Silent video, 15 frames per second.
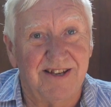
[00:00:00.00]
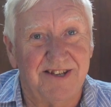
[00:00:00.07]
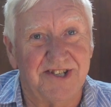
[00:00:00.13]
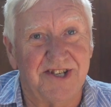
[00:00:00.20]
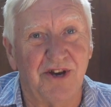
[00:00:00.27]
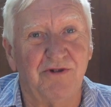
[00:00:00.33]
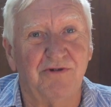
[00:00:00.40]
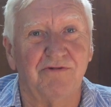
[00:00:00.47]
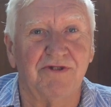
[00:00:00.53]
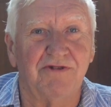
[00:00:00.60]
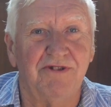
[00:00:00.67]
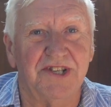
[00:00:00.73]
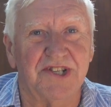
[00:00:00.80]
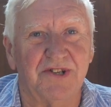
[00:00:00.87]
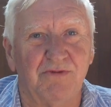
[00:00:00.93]
So,
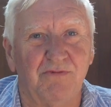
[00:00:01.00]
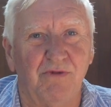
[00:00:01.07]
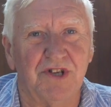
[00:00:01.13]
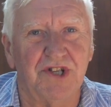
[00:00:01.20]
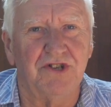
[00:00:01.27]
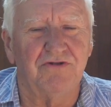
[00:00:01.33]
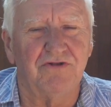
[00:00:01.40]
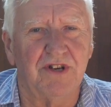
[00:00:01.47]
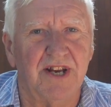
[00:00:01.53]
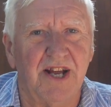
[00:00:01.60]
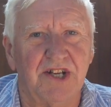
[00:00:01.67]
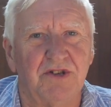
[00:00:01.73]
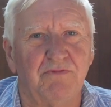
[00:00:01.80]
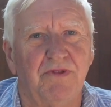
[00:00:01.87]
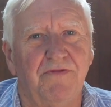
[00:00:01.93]
Chris, what's your
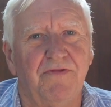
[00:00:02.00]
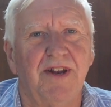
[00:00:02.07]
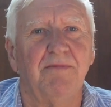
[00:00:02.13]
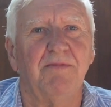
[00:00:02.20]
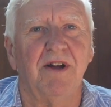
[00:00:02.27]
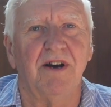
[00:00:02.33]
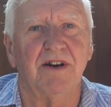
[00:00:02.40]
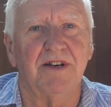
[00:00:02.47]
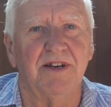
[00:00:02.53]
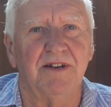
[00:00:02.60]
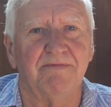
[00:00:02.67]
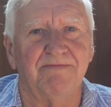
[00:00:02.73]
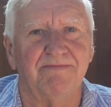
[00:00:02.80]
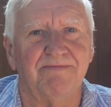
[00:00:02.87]
connection with Philip Larkin?